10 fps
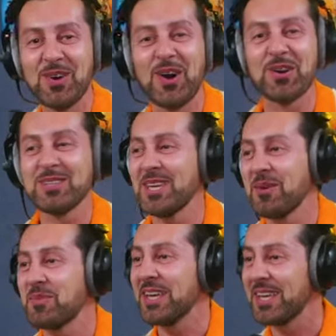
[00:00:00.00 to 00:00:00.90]
we all go take a
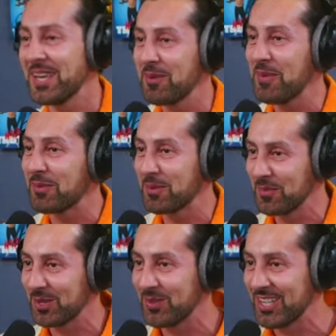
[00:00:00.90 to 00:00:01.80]
break yeah. and come back with
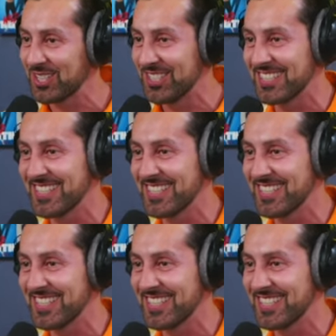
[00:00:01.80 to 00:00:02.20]
more questions.